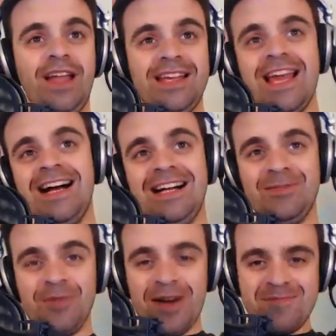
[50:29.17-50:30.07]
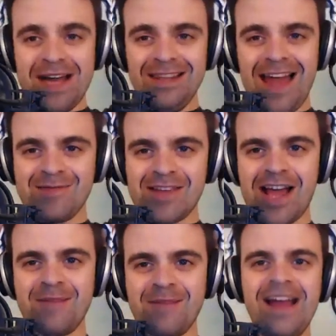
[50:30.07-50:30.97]
Yeah, my
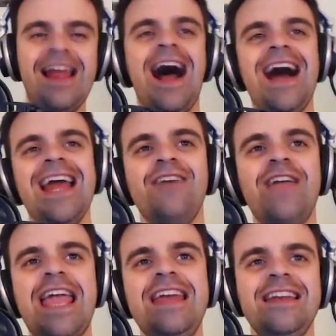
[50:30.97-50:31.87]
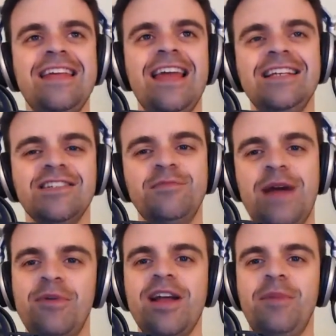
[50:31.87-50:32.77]
laptop, I have 8 gigs of
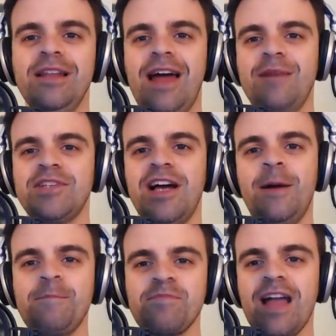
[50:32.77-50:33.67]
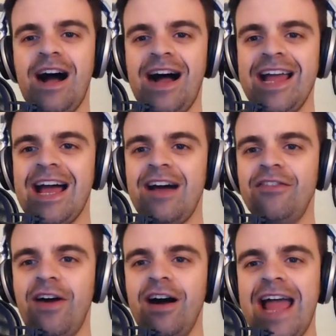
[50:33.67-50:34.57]
memory on my laptop. I
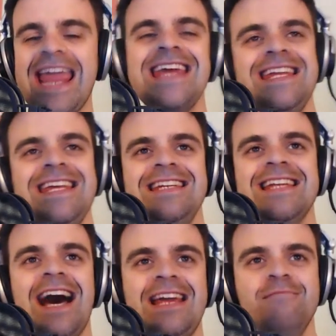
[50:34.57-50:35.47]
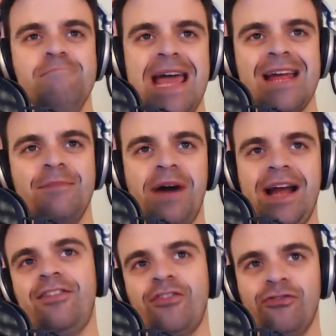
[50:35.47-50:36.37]
have 89
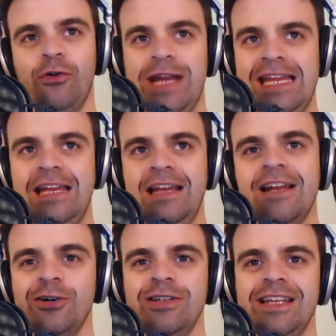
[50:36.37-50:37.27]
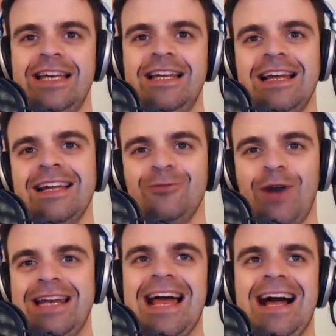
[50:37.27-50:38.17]
megabytes free currently
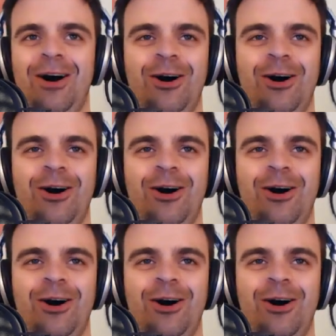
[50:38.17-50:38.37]
right now.